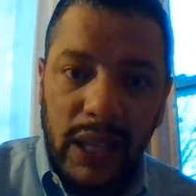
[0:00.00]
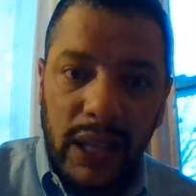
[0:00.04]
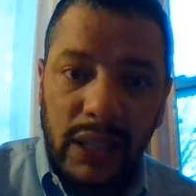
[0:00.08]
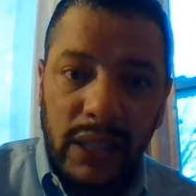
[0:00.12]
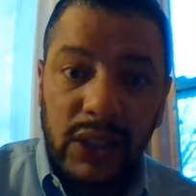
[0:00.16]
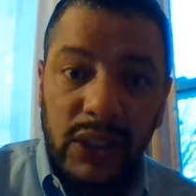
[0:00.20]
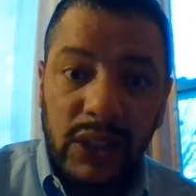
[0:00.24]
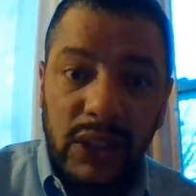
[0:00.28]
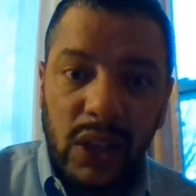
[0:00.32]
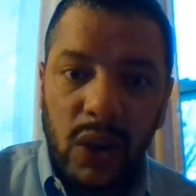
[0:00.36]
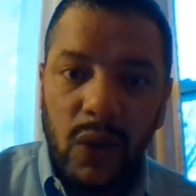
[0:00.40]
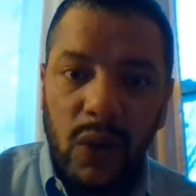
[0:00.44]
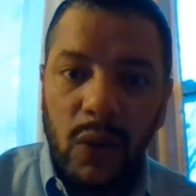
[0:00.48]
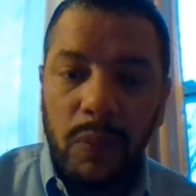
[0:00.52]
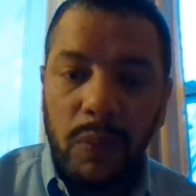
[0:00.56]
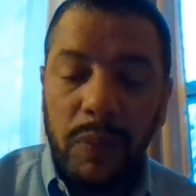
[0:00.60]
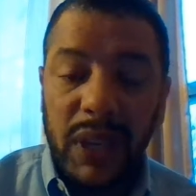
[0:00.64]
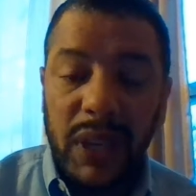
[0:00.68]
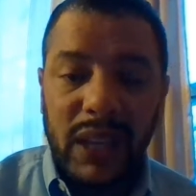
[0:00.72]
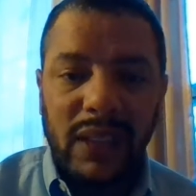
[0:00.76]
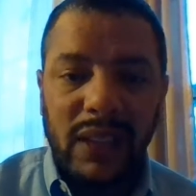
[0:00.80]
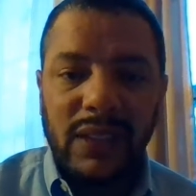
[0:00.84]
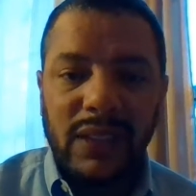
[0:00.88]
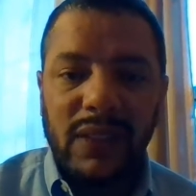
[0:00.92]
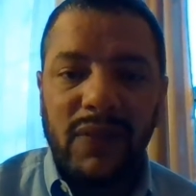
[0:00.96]
And so
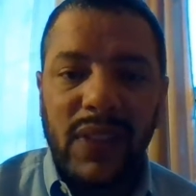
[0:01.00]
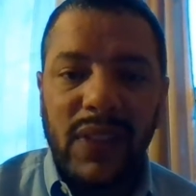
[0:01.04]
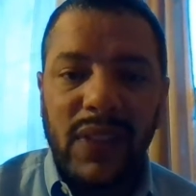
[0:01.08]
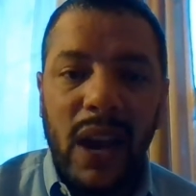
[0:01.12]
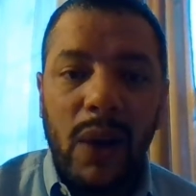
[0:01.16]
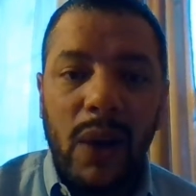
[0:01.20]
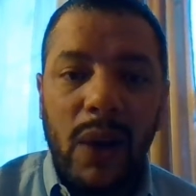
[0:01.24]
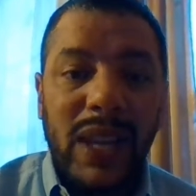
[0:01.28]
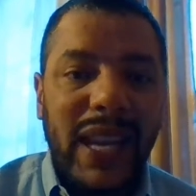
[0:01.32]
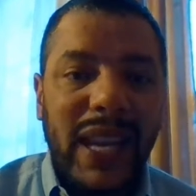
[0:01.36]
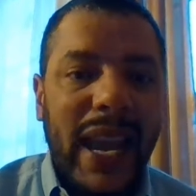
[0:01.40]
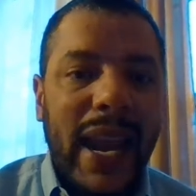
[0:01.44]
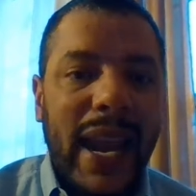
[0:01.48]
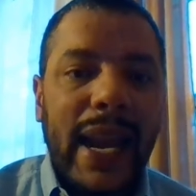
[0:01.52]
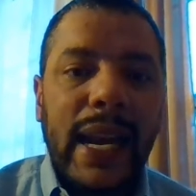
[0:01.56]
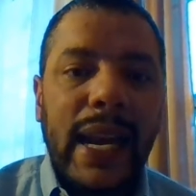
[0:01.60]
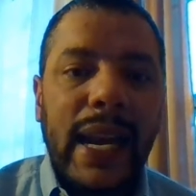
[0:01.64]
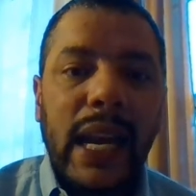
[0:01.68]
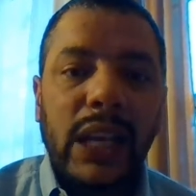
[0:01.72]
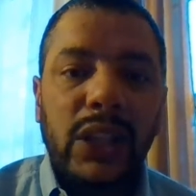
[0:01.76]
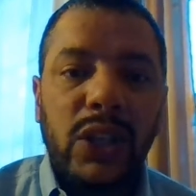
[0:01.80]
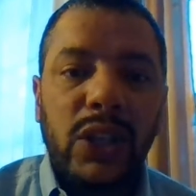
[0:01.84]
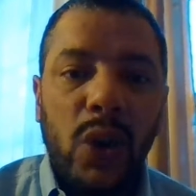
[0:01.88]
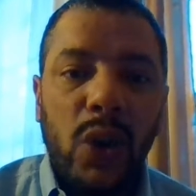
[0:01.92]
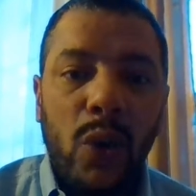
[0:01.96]
because of that, we can't
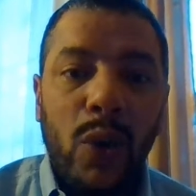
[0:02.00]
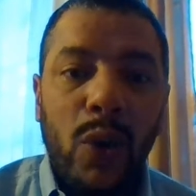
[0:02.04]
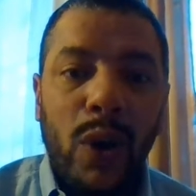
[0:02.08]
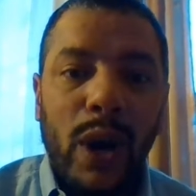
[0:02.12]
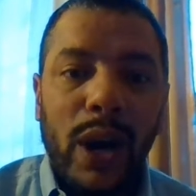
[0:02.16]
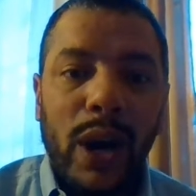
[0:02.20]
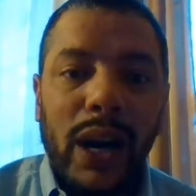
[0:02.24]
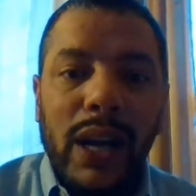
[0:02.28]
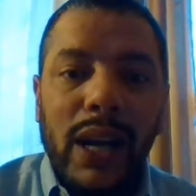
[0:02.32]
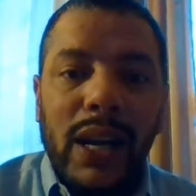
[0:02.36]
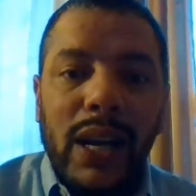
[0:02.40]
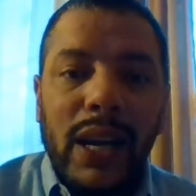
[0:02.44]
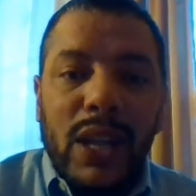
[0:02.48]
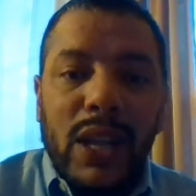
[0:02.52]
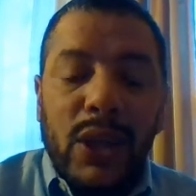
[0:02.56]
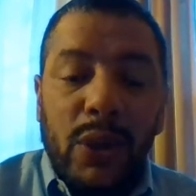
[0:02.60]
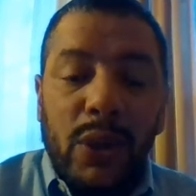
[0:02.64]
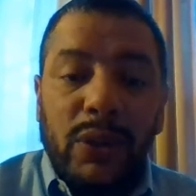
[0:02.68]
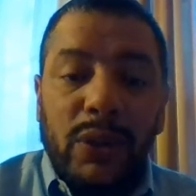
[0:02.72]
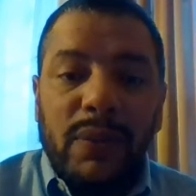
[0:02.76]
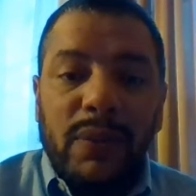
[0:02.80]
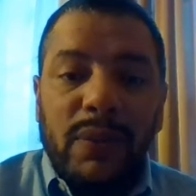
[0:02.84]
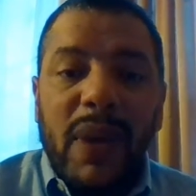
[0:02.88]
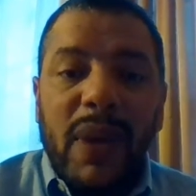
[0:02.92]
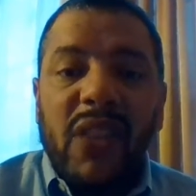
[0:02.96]
ignore
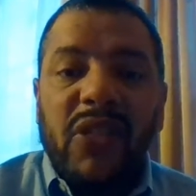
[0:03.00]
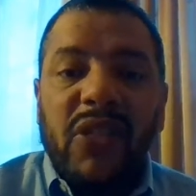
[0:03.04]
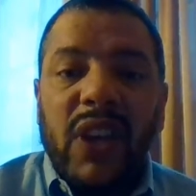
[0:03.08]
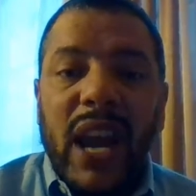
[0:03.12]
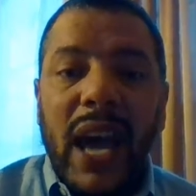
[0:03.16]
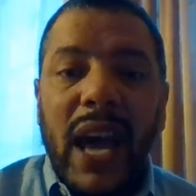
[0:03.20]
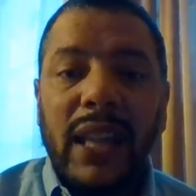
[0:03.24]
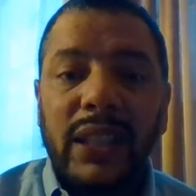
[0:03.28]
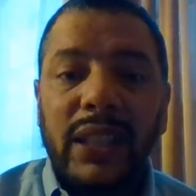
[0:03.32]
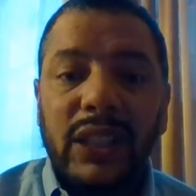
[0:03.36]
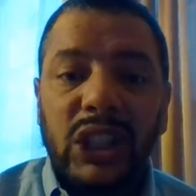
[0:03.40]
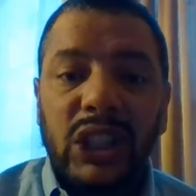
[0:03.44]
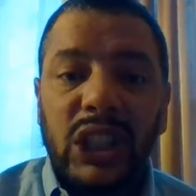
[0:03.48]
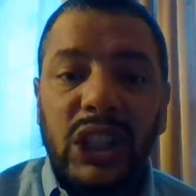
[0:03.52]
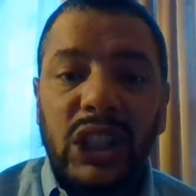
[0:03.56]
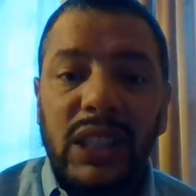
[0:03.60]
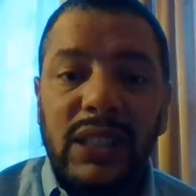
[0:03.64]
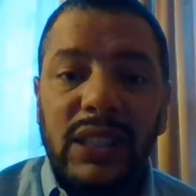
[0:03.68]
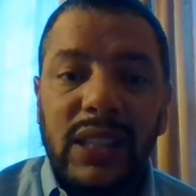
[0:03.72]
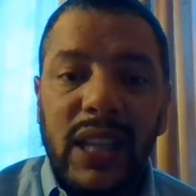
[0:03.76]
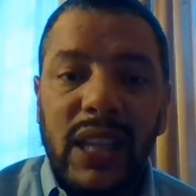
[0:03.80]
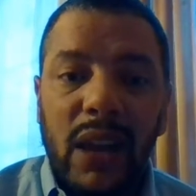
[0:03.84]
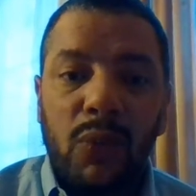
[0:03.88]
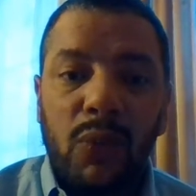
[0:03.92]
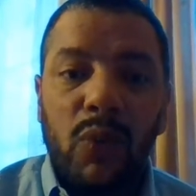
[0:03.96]
those
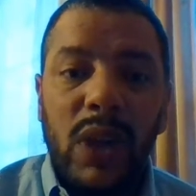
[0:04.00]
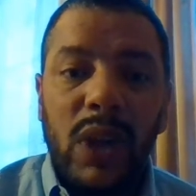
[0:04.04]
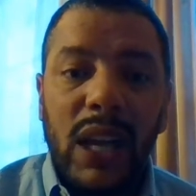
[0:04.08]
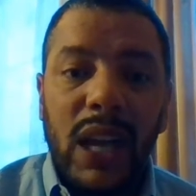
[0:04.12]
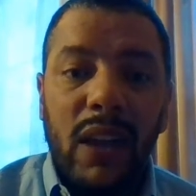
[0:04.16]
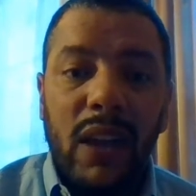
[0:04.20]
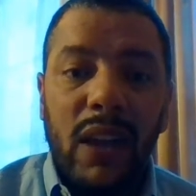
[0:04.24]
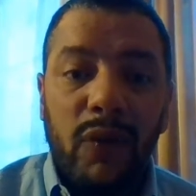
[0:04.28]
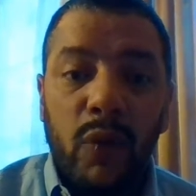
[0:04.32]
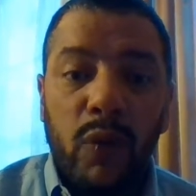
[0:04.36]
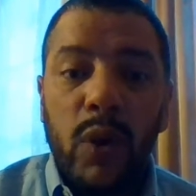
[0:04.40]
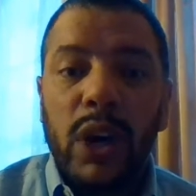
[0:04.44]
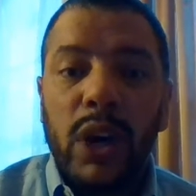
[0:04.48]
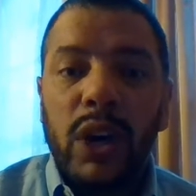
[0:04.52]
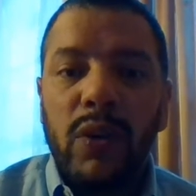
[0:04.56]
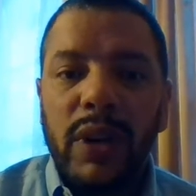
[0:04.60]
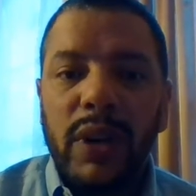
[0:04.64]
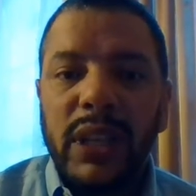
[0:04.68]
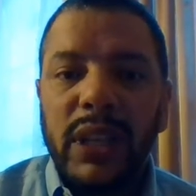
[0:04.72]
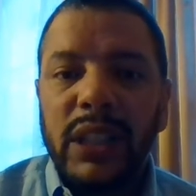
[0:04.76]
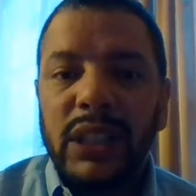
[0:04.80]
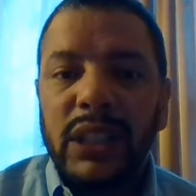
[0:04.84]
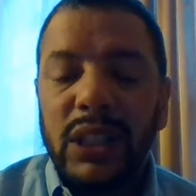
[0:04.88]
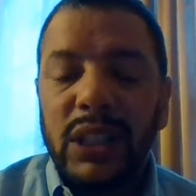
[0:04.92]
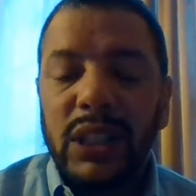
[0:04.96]
methodologies. And if we're
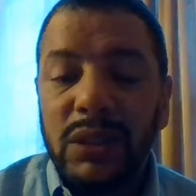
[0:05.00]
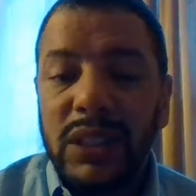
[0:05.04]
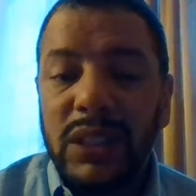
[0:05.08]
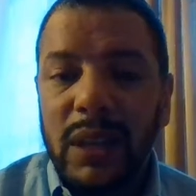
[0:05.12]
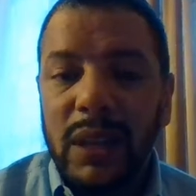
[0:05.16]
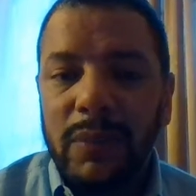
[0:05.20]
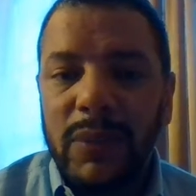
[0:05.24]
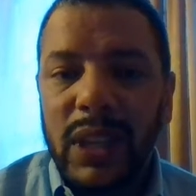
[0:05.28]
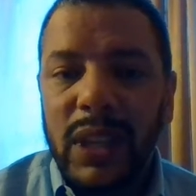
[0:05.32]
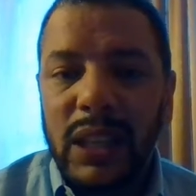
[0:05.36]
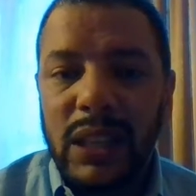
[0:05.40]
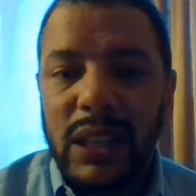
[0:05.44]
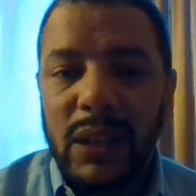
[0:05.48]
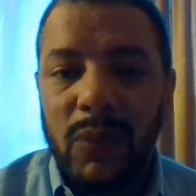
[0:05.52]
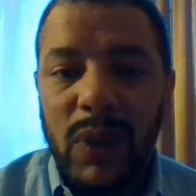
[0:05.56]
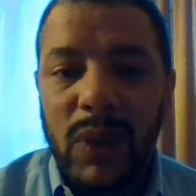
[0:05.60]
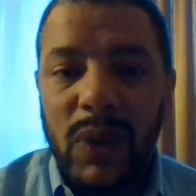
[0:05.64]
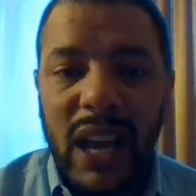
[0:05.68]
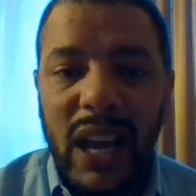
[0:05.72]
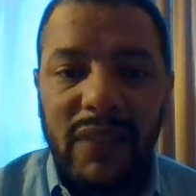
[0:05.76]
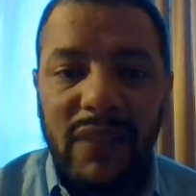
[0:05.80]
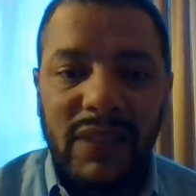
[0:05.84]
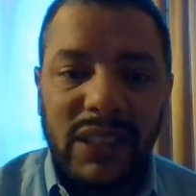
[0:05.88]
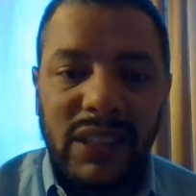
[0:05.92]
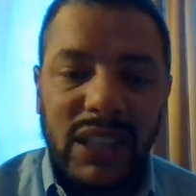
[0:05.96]
going to do something, then
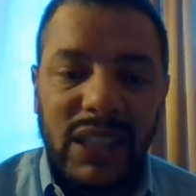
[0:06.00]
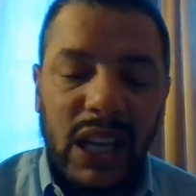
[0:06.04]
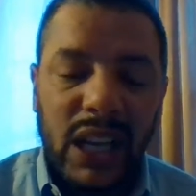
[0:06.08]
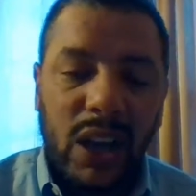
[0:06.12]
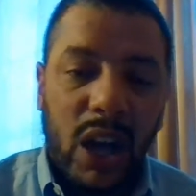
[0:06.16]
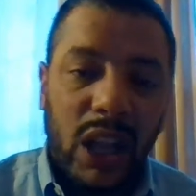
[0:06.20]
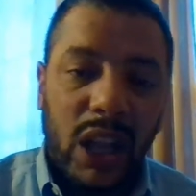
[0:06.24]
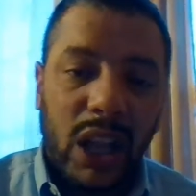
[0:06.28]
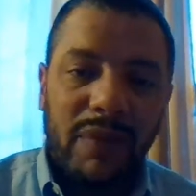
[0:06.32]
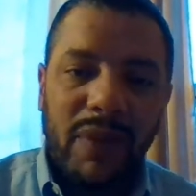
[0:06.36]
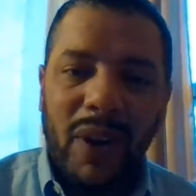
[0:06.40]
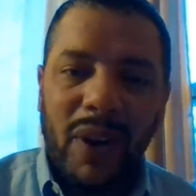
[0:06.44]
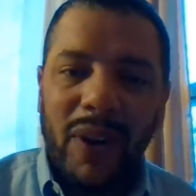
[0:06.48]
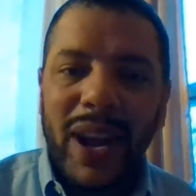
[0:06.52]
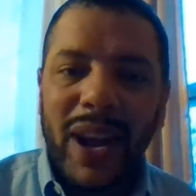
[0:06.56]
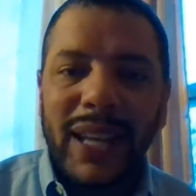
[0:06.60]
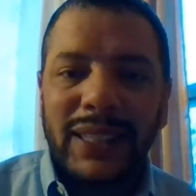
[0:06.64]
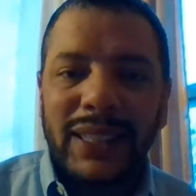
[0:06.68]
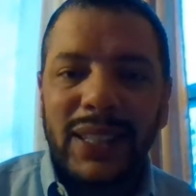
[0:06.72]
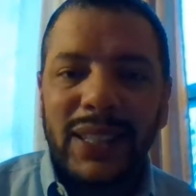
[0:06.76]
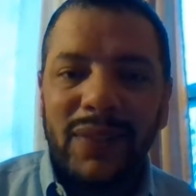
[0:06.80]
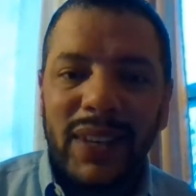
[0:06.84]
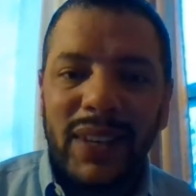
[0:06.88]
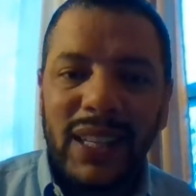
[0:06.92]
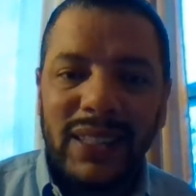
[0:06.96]
we have to take all of our
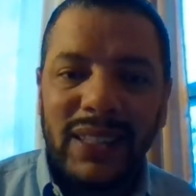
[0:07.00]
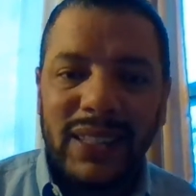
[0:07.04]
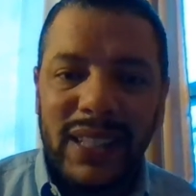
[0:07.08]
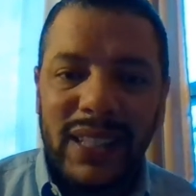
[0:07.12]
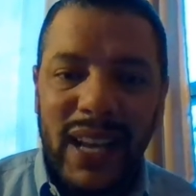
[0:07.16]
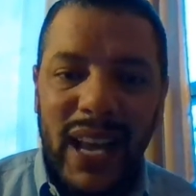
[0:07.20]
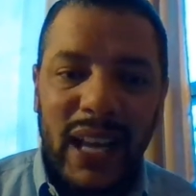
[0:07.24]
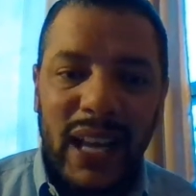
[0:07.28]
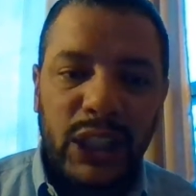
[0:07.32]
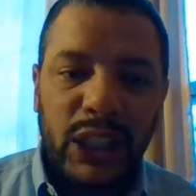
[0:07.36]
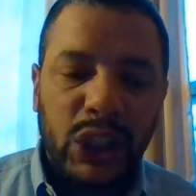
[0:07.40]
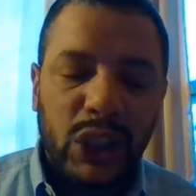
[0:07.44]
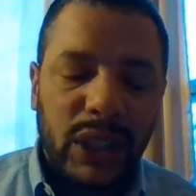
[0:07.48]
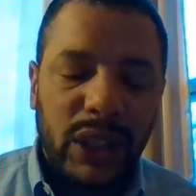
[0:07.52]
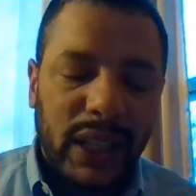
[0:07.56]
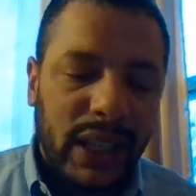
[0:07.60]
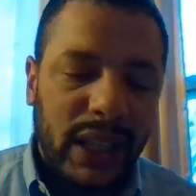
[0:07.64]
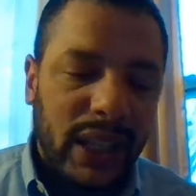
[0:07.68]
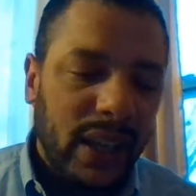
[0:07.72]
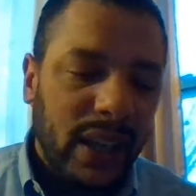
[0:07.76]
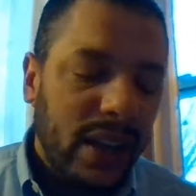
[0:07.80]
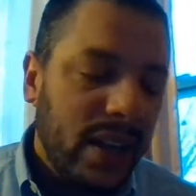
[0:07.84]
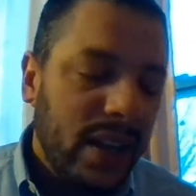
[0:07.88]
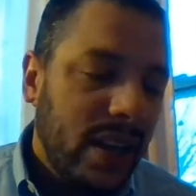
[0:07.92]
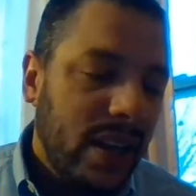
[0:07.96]
activities and actually